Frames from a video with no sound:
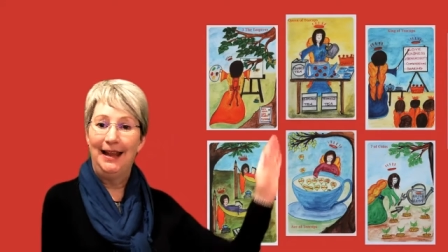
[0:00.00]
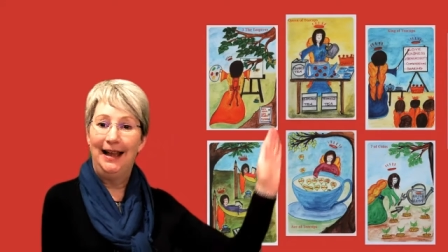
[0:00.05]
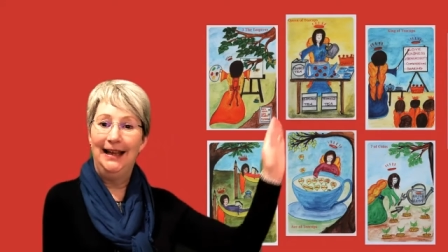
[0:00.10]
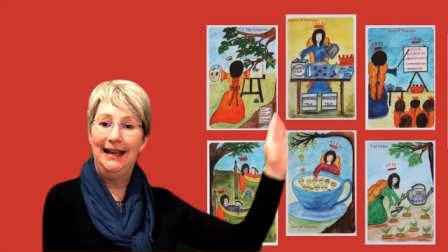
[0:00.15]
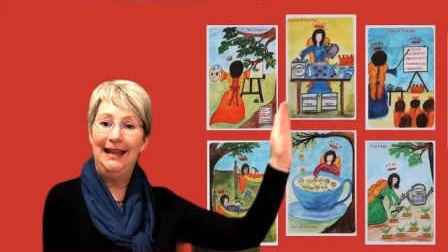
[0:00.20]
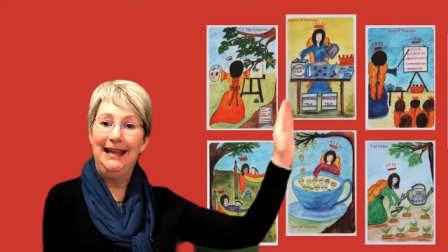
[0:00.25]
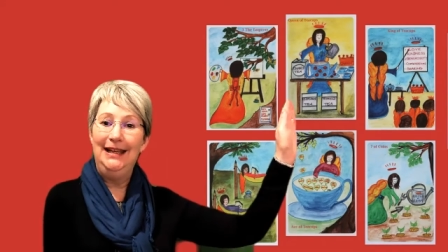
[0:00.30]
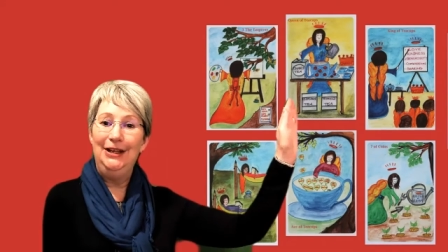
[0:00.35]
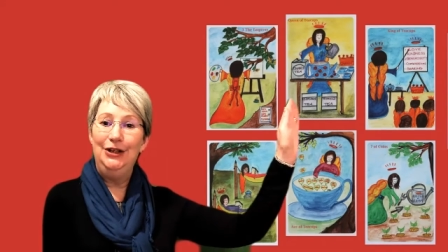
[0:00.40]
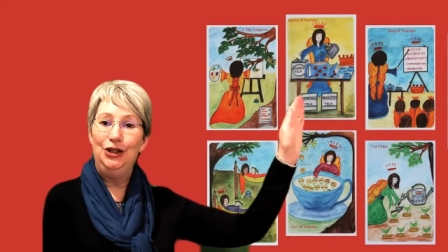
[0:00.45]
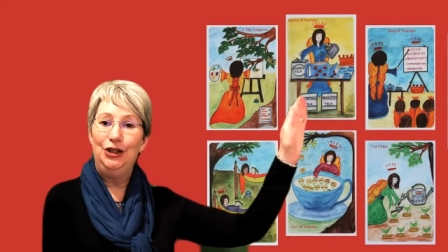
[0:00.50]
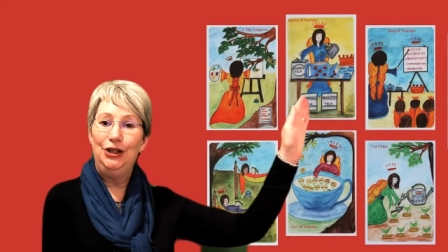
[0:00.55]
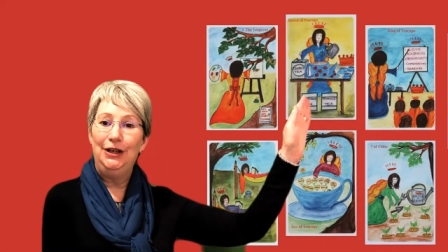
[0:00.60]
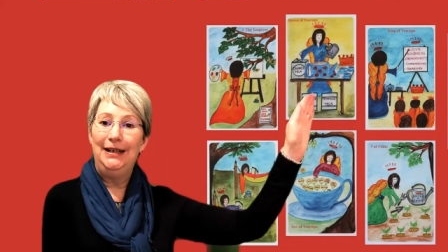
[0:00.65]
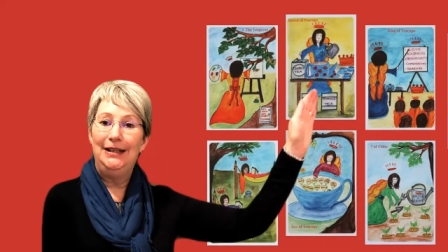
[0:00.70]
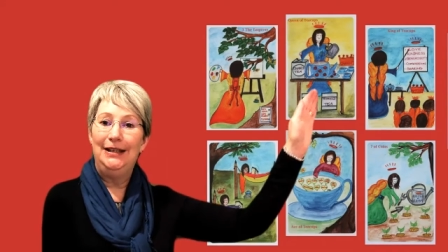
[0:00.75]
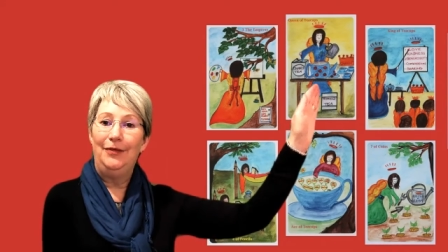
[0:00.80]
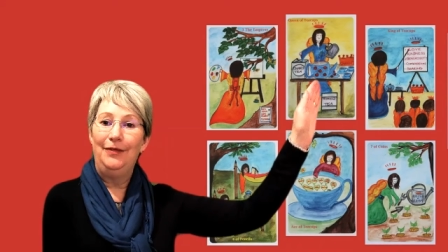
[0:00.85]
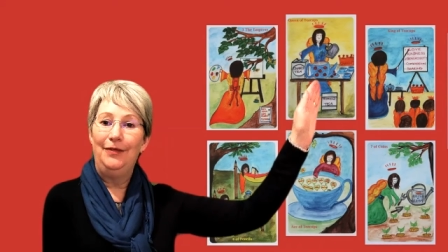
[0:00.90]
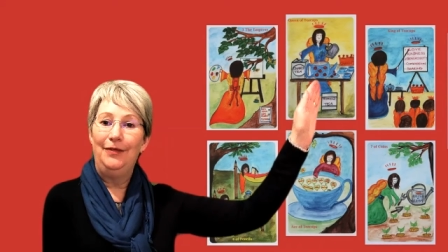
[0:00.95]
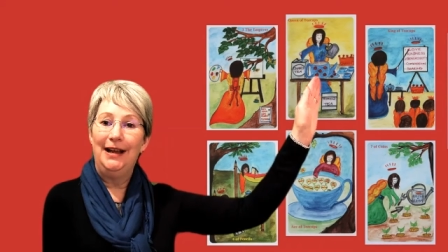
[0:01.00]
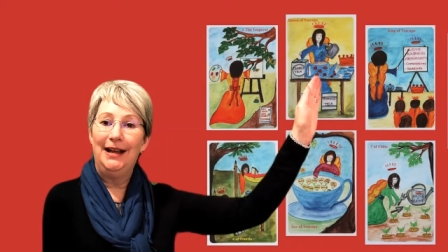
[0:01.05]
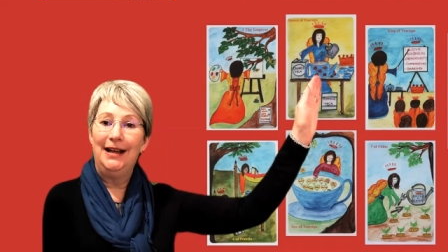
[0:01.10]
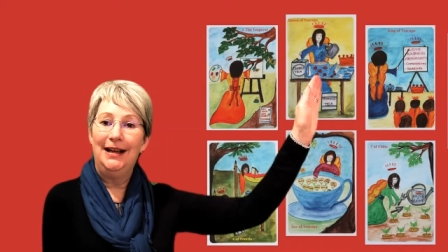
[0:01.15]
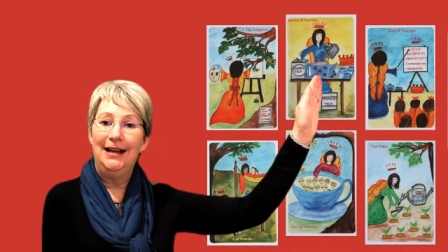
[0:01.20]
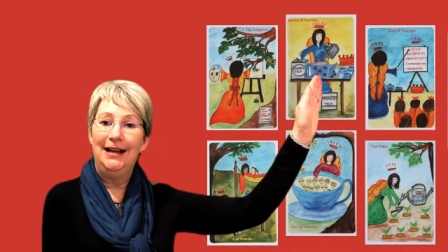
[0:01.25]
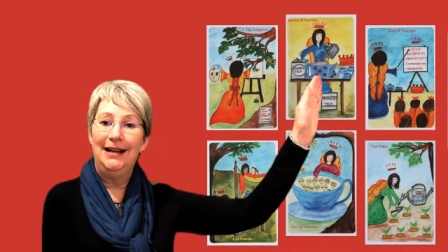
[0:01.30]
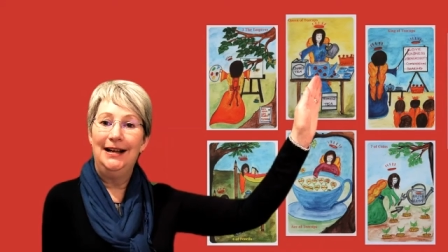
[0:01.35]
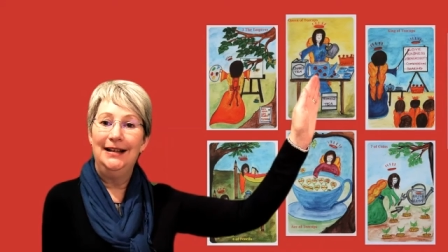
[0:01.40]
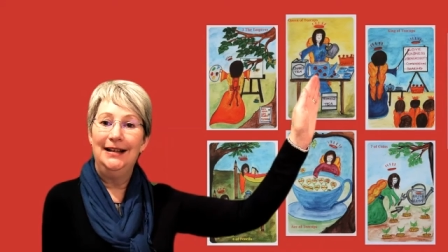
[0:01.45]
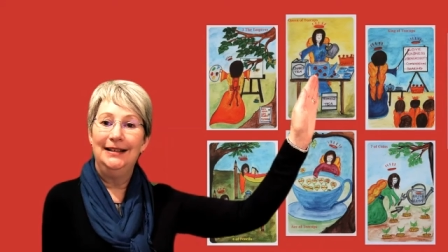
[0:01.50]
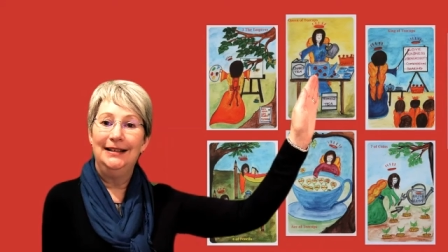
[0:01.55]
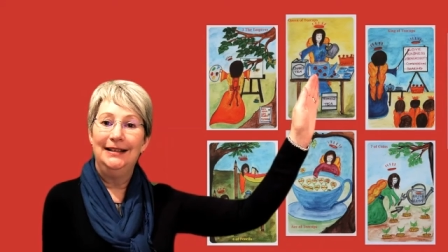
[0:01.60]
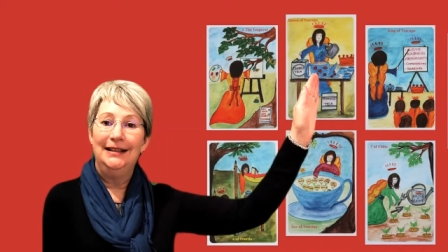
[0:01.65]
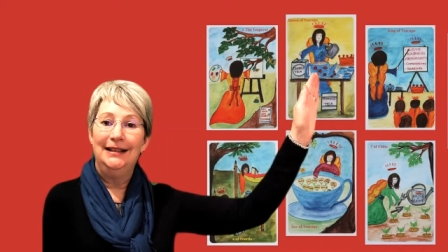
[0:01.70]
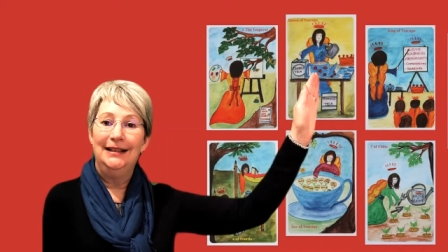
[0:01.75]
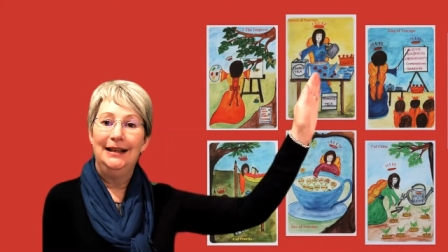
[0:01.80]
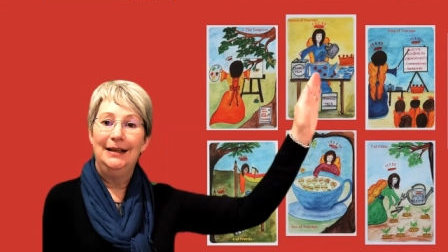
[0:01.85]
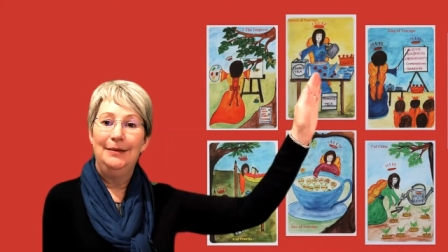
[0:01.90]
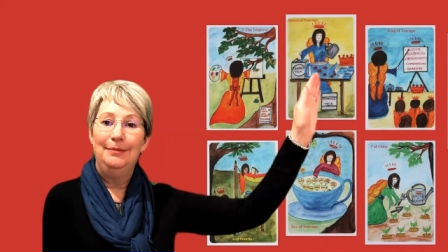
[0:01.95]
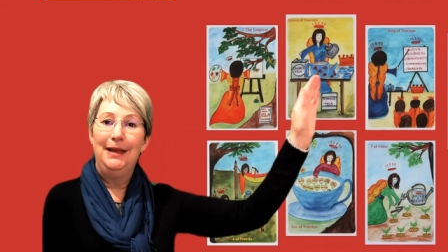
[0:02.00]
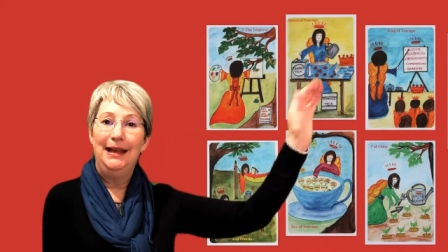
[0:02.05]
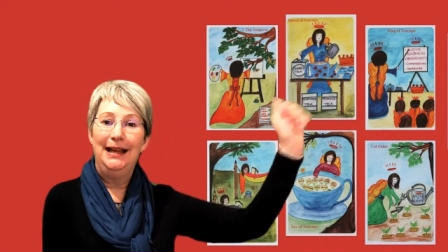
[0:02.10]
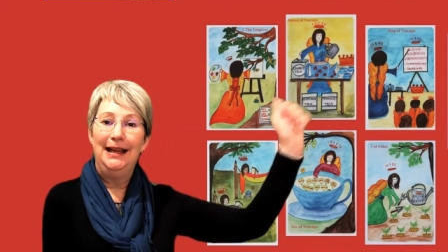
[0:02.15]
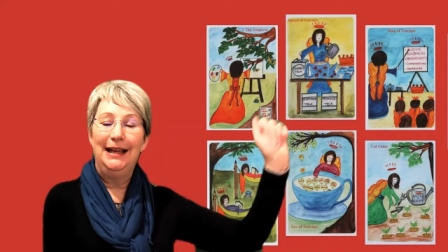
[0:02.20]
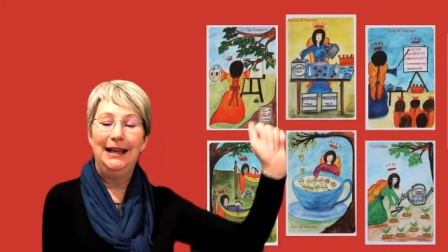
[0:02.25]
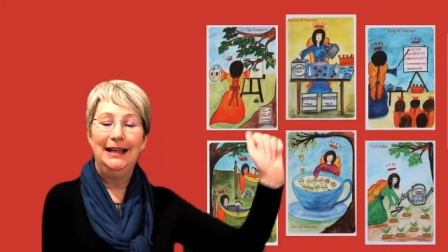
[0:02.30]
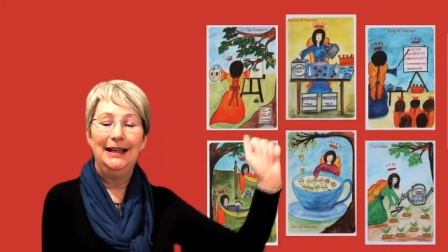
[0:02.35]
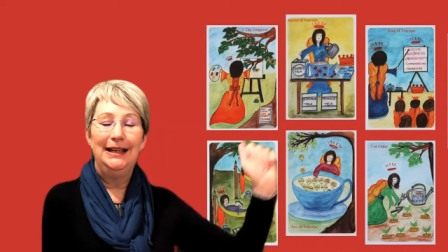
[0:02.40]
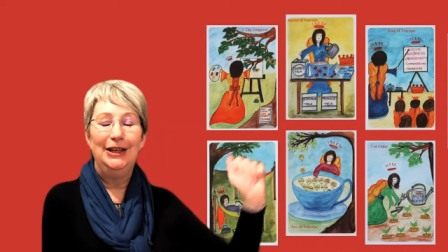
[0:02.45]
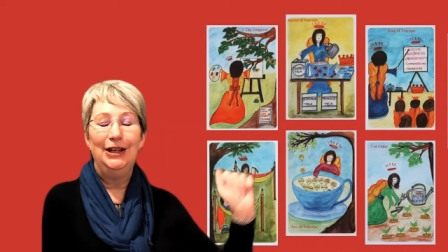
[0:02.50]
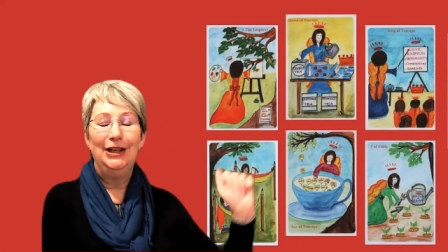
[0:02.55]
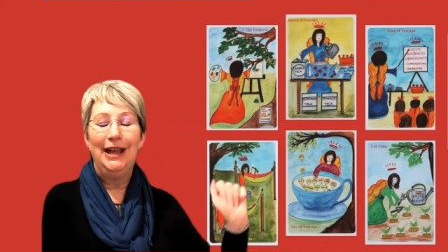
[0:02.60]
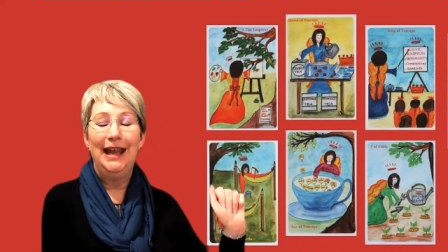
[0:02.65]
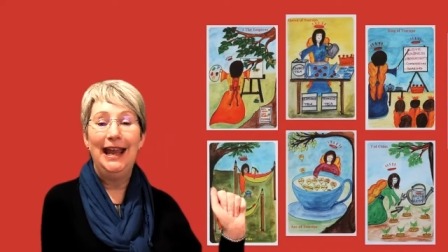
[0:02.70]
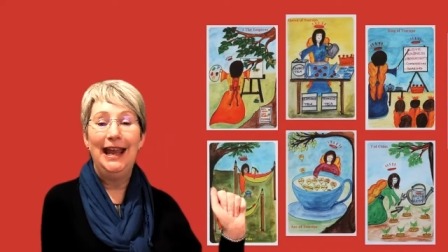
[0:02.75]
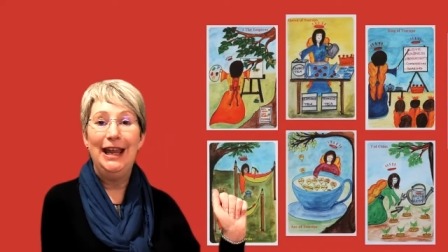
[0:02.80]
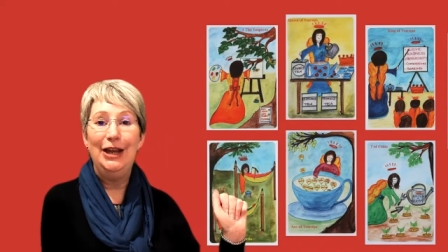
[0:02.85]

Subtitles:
And here she is on the card, making an